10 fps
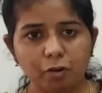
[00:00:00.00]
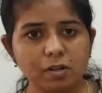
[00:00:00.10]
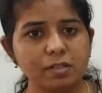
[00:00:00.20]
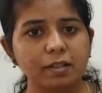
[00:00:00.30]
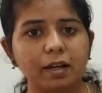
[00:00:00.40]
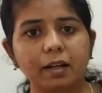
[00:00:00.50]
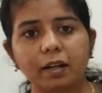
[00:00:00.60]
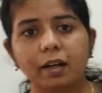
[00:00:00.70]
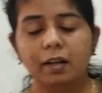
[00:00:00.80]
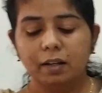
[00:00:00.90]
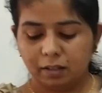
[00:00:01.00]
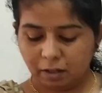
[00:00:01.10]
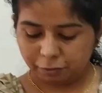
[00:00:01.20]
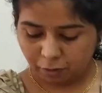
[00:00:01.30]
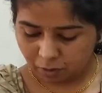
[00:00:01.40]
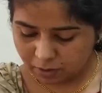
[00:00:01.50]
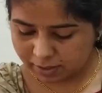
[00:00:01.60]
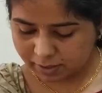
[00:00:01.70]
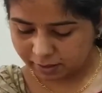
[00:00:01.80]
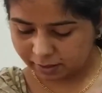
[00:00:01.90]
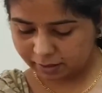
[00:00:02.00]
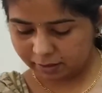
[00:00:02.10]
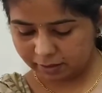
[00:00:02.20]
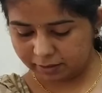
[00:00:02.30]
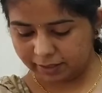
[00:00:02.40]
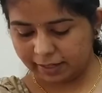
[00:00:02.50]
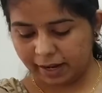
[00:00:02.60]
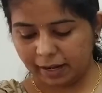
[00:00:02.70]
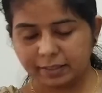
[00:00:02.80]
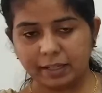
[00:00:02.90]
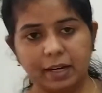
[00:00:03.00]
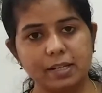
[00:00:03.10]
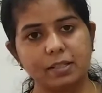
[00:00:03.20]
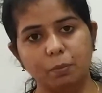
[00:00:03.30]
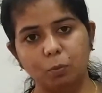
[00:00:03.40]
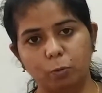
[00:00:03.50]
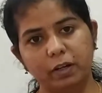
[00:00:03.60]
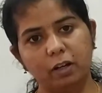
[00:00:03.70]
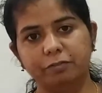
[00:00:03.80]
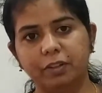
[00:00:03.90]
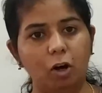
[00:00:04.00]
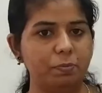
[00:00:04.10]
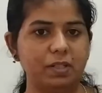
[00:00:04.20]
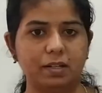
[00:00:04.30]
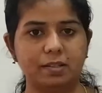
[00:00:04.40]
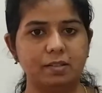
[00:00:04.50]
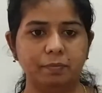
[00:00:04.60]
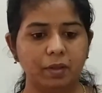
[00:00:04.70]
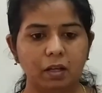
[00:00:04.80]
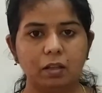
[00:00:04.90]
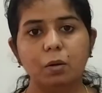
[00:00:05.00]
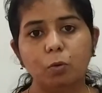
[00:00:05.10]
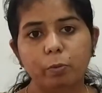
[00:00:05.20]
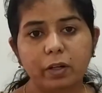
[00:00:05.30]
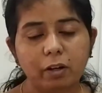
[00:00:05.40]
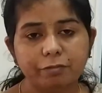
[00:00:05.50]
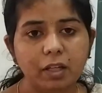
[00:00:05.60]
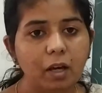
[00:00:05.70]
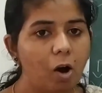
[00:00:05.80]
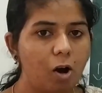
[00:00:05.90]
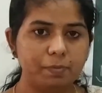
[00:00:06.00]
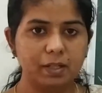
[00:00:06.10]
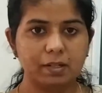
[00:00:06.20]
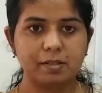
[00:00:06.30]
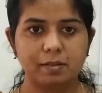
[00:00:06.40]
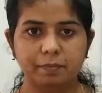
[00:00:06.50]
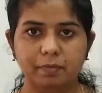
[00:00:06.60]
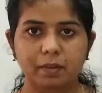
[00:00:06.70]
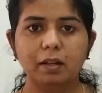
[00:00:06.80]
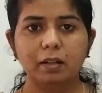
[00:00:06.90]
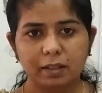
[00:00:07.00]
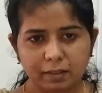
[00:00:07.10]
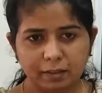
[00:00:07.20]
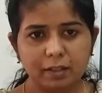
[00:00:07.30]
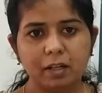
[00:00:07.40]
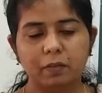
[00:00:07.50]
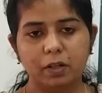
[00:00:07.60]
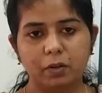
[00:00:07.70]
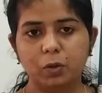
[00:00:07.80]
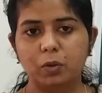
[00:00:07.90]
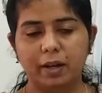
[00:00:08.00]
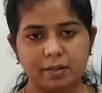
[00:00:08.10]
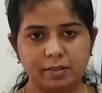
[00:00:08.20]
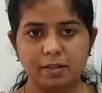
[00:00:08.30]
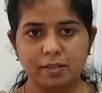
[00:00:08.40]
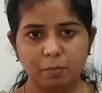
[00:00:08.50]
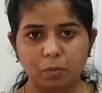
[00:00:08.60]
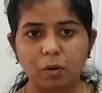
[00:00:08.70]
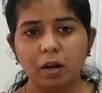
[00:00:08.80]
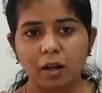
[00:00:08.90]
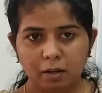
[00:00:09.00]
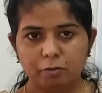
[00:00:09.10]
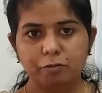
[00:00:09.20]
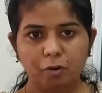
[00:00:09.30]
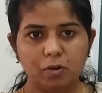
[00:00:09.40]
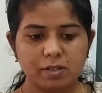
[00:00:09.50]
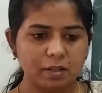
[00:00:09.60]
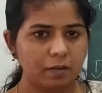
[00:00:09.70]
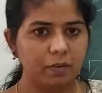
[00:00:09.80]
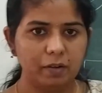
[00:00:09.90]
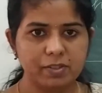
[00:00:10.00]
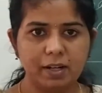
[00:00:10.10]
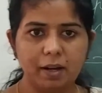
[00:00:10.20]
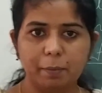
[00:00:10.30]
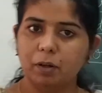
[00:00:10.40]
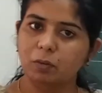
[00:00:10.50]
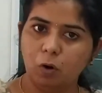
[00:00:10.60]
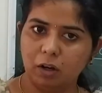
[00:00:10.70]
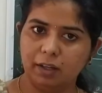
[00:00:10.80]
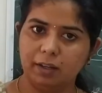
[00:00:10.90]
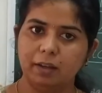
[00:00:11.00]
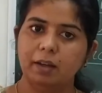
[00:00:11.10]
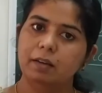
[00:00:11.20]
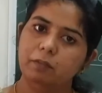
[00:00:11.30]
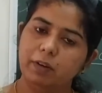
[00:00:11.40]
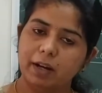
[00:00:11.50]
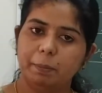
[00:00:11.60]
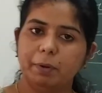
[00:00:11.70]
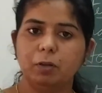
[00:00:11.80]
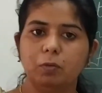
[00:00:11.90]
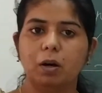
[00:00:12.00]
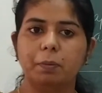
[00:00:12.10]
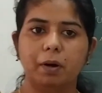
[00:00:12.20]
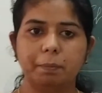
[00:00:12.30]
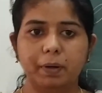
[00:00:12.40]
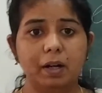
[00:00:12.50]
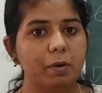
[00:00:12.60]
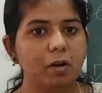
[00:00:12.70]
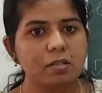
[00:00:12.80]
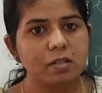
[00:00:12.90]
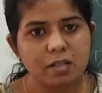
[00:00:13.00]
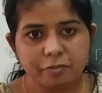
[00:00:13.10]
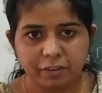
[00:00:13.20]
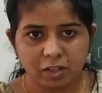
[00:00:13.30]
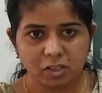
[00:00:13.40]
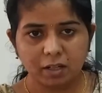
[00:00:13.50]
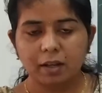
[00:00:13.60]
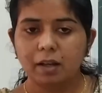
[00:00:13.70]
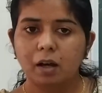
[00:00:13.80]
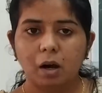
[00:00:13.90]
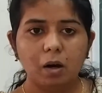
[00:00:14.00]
The force that act against the movement of the objects. The movement of the objects. Then you have to exert some more force. I've said about walking. We are able to walk properly because there is a friction.